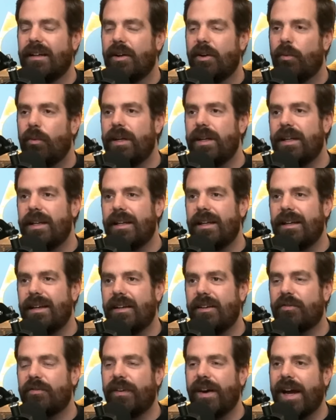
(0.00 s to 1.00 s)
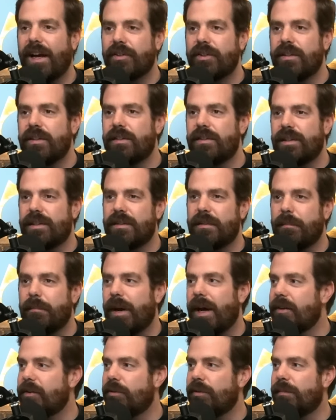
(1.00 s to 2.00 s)
when he, his fashion just doesn't
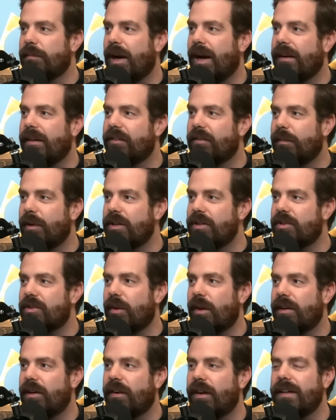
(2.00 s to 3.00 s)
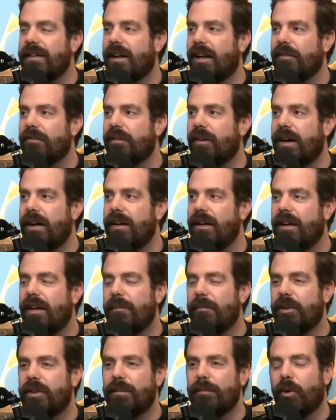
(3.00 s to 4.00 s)
mesh with mine as much, so I don't identify.
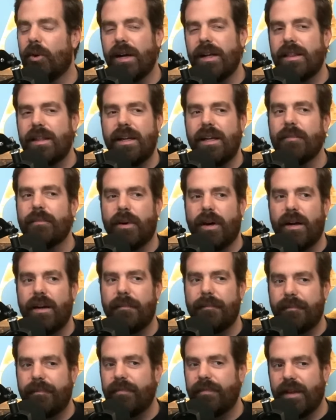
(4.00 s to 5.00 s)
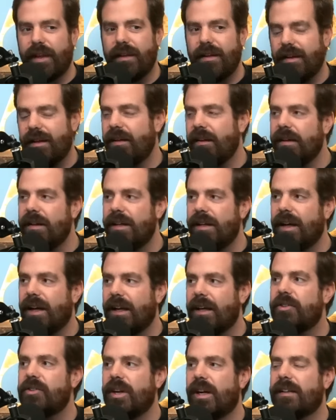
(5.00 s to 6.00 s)
Right. But the more I think about it, he kind
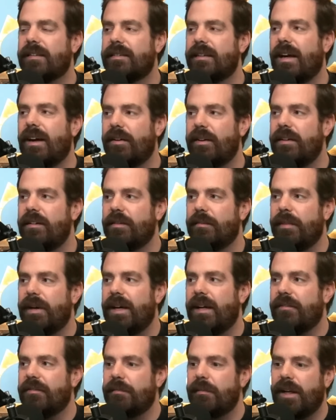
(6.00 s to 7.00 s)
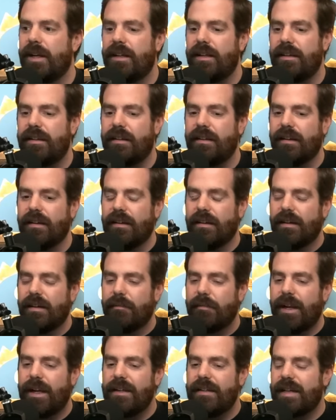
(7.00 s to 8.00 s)
of checks out. He's a man of many
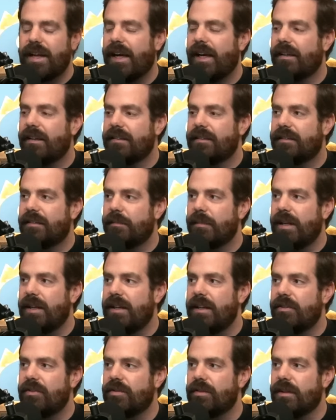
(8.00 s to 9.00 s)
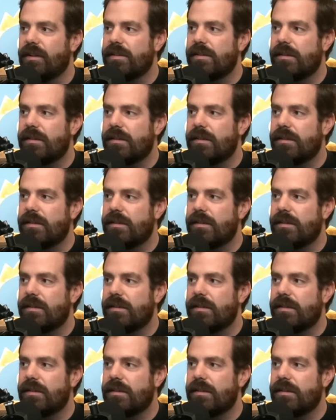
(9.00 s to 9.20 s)
talents and many interests.